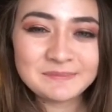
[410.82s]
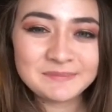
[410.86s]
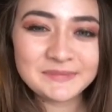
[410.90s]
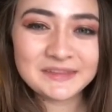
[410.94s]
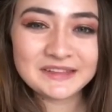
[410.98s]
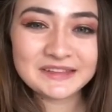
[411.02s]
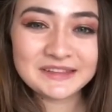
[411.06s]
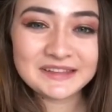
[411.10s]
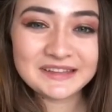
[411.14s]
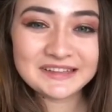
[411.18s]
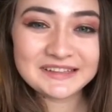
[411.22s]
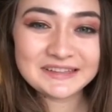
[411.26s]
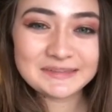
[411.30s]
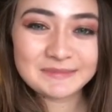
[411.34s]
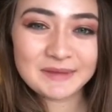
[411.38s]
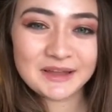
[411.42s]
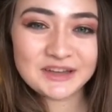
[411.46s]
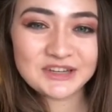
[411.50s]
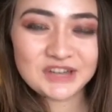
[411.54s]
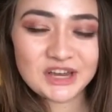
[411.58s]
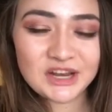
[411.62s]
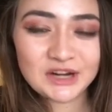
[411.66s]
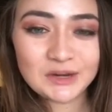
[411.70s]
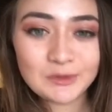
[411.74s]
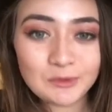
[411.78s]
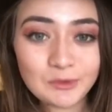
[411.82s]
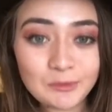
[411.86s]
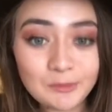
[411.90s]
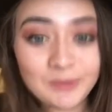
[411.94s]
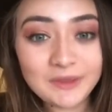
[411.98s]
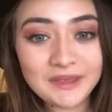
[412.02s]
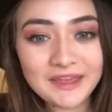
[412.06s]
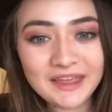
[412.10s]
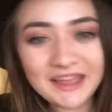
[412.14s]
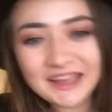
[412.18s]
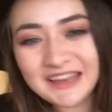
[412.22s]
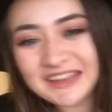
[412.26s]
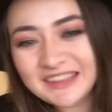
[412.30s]
The link to my channel will
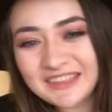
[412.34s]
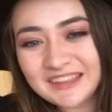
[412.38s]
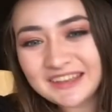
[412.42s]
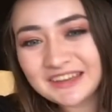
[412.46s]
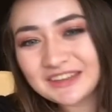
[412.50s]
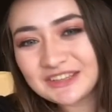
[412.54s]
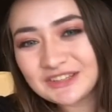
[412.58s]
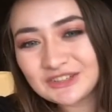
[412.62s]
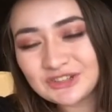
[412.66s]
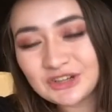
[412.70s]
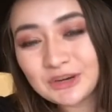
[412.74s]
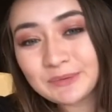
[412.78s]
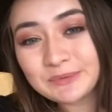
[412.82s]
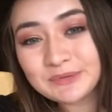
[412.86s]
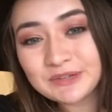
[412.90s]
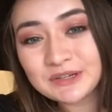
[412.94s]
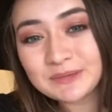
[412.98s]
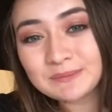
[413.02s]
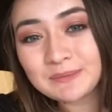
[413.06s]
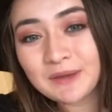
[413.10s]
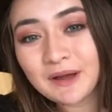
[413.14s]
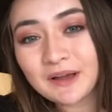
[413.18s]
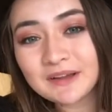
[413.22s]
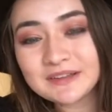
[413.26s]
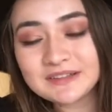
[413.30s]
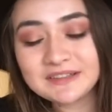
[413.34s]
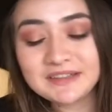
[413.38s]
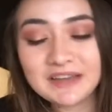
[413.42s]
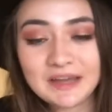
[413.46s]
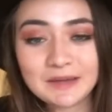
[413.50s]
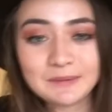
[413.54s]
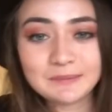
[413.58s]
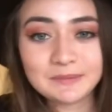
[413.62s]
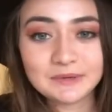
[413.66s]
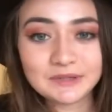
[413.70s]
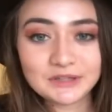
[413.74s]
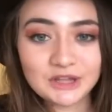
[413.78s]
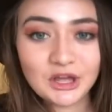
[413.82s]
be in the description box
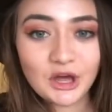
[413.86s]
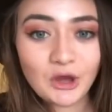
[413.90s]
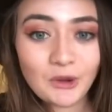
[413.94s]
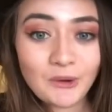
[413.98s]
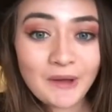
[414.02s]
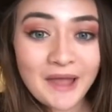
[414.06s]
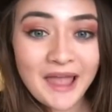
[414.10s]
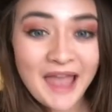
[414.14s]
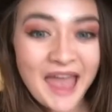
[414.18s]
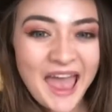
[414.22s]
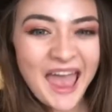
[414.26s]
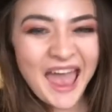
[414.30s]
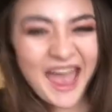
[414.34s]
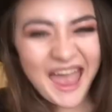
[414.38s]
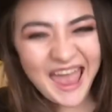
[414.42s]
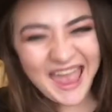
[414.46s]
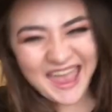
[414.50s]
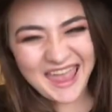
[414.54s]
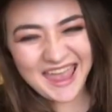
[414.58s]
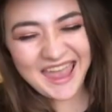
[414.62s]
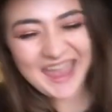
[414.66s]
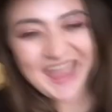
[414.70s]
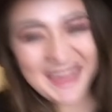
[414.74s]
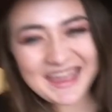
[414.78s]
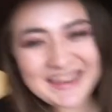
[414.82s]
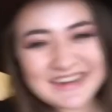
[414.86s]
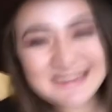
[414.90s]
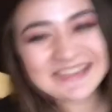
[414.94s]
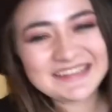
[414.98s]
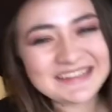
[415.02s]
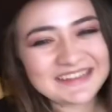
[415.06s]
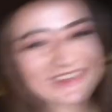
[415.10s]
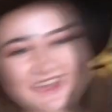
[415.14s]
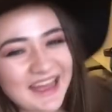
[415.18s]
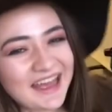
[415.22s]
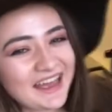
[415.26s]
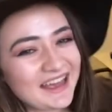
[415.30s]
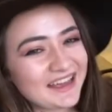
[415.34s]
down below. And
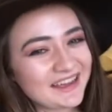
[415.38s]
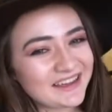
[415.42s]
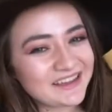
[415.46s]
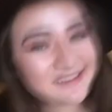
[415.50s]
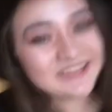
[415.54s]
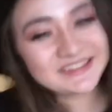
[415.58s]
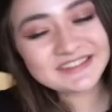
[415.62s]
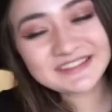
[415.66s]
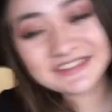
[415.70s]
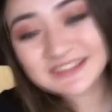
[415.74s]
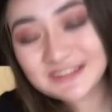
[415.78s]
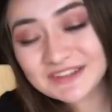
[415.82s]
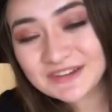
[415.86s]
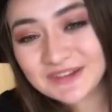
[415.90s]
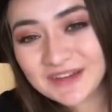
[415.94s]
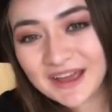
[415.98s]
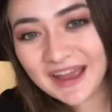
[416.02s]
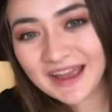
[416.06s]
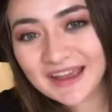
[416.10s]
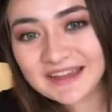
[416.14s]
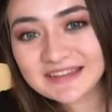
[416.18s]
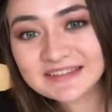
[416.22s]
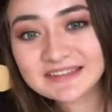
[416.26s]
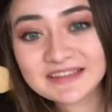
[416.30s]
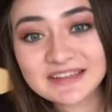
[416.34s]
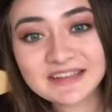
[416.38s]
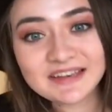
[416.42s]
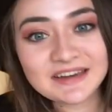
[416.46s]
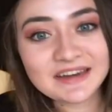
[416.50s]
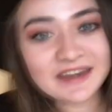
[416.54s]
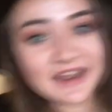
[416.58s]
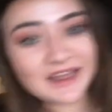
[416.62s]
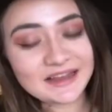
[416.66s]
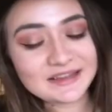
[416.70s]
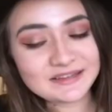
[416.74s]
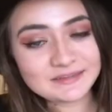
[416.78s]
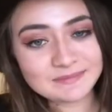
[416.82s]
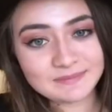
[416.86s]
yeah, I'll see you guys
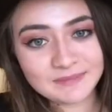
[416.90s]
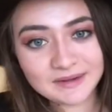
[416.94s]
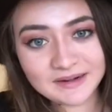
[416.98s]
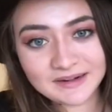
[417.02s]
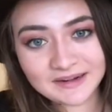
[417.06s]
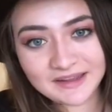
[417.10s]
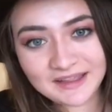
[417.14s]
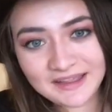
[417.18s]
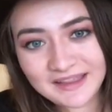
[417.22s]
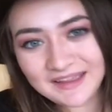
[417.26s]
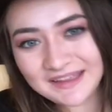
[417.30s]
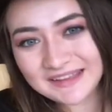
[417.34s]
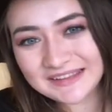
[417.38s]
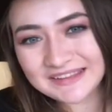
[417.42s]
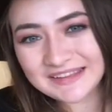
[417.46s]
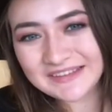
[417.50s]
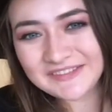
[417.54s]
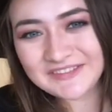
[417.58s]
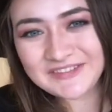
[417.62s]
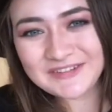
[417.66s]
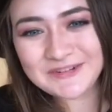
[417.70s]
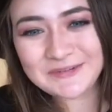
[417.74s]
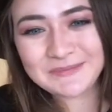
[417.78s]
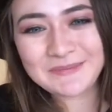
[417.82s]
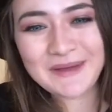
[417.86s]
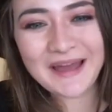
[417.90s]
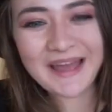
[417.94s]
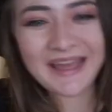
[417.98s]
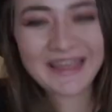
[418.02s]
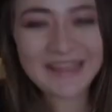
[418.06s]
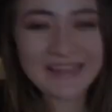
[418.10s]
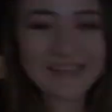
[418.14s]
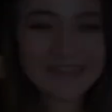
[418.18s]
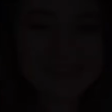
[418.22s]
next Monday. I love you. Bye.